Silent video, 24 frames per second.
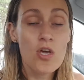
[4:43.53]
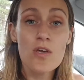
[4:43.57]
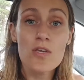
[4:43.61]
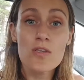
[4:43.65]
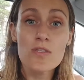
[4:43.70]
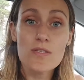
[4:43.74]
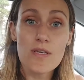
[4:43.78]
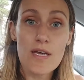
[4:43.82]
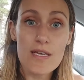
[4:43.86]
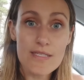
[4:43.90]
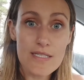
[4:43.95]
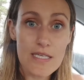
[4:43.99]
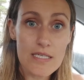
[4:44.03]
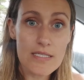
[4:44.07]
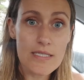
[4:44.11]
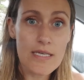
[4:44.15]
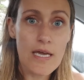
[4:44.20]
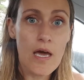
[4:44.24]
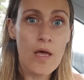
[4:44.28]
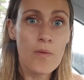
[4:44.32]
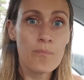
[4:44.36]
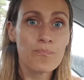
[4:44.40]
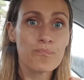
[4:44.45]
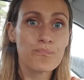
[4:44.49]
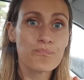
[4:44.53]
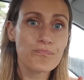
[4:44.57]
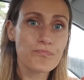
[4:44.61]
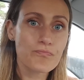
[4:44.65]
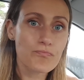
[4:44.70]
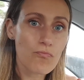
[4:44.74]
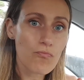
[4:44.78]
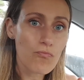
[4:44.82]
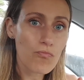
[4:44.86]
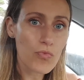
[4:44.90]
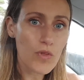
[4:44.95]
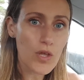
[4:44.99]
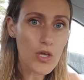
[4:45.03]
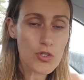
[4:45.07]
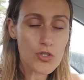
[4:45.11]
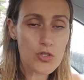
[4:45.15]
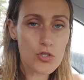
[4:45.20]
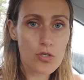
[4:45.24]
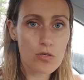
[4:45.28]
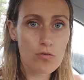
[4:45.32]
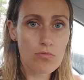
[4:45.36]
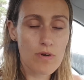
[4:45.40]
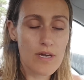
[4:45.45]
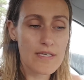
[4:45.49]
So I sat down,
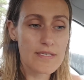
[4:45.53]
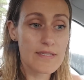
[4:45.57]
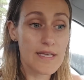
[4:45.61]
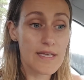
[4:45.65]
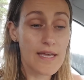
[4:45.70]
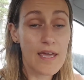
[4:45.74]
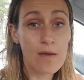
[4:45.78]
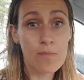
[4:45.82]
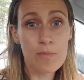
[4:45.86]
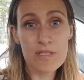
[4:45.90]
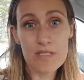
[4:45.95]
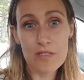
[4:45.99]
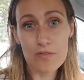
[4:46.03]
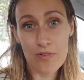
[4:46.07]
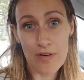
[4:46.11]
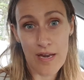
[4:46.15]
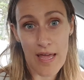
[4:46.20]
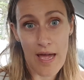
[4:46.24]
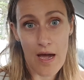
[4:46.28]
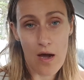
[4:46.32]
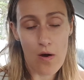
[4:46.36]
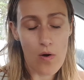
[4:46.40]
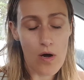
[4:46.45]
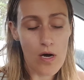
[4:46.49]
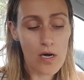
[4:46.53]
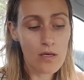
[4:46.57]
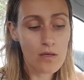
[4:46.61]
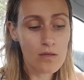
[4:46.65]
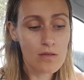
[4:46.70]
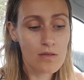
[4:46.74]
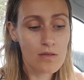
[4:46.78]
took a rest. I gave myself an hour.